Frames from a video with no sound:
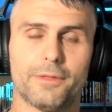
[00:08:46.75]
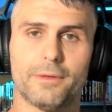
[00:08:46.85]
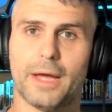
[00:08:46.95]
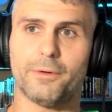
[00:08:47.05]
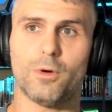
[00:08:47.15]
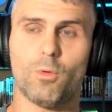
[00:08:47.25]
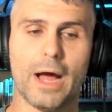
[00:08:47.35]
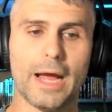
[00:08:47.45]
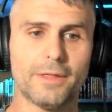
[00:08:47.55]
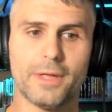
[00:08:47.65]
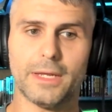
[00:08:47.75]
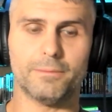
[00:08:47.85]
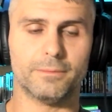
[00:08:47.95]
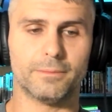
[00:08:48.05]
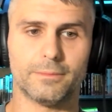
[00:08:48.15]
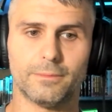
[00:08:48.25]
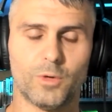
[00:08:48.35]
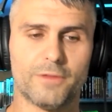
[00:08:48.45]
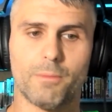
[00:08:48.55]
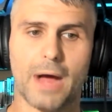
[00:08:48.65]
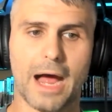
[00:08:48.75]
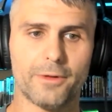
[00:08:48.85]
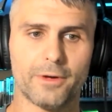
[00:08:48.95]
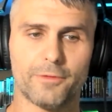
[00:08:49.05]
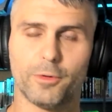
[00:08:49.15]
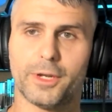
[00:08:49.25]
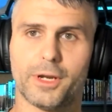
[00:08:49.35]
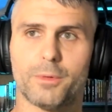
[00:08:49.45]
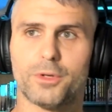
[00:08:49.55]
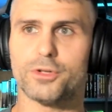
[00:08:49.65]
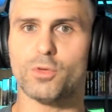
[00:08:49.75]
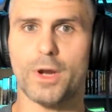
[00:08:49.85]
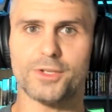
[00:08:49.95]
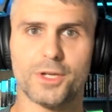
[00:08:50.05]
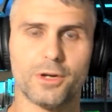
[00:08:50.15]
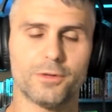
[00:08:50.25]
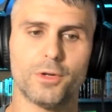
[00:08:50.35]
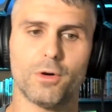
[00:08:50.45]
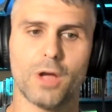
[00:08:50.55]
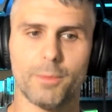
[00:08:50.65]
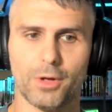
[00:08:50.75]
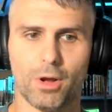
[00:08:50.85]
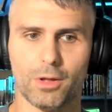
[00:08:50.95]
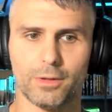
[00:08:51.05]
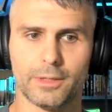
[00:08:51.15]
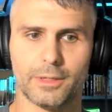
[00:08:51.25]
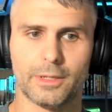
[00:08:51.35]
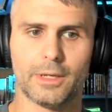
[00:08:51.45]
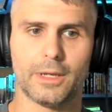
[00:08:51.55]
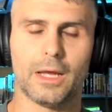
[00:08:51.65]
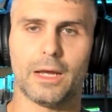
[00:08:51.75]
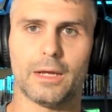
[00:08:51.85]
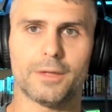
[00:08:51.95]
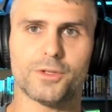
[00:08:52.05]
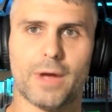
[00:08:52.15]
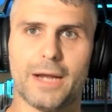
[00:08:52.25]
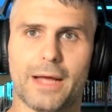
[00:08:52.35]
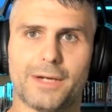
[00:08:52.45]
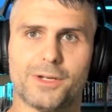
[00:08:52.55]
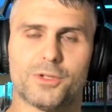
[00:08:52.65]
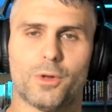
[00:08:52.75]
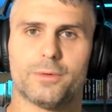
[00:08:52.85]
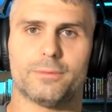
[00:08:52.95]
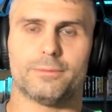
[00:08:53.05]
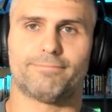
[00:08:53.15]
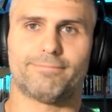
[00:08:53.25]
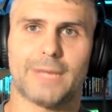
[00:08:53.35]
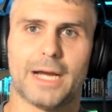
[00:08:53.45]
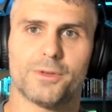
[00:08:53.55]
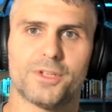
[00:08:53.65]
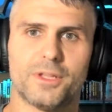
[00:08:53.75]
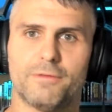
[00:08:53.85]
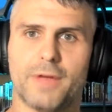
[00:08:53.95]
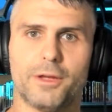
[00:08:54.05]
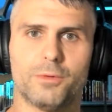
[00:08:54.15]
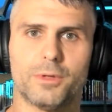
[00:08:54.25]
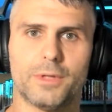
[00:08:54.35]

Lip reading: don't know why they would even bother. If they're only going to come to church twice a year, then don't come at all. So I just don't. I don't see the value in